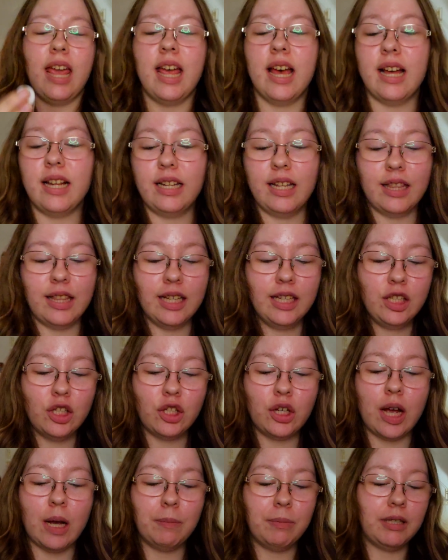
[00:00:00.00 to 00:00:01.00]
And
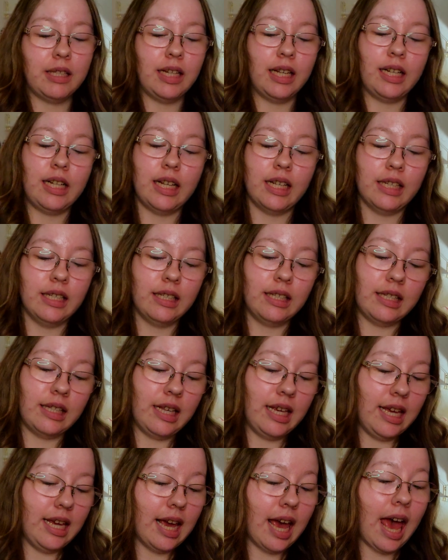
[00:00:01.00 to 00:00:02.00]
this chapstick is
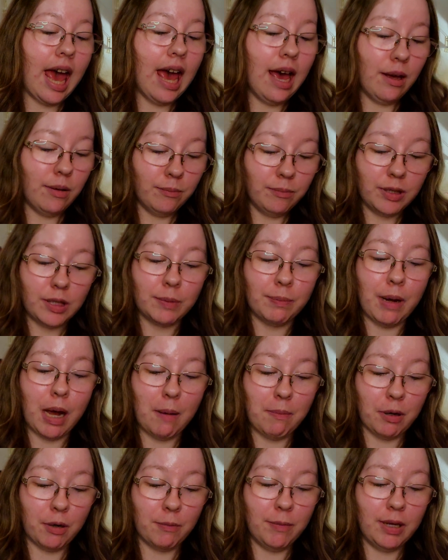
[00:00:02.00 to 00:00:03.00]
the Hemp's
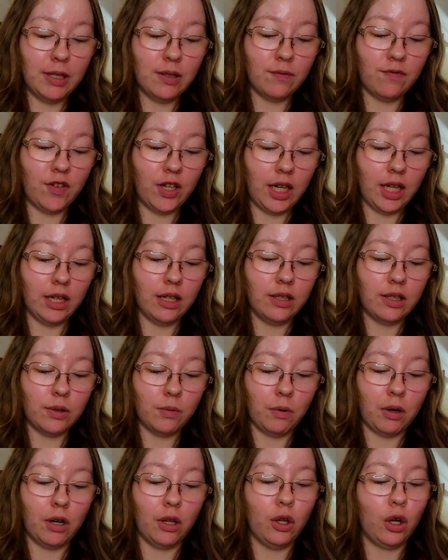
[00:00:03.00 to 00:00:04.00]
Peppermint Vanilla
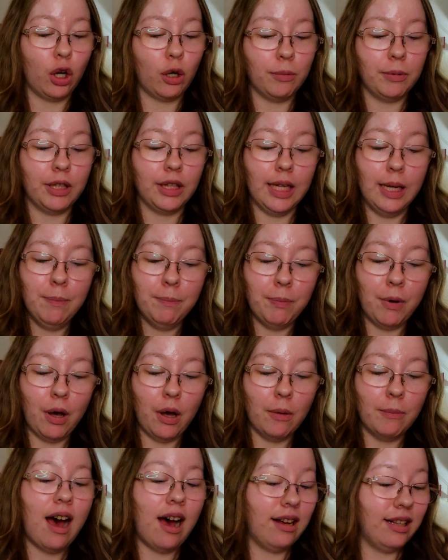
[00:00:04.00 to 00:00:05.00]
Swirl Herbal Lip
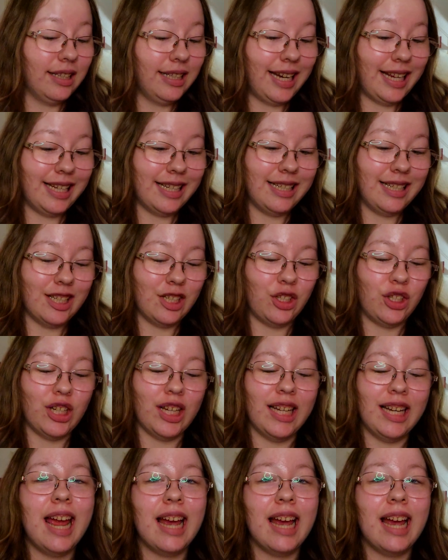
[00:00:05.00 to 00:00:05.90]
Balm Holiday Edition.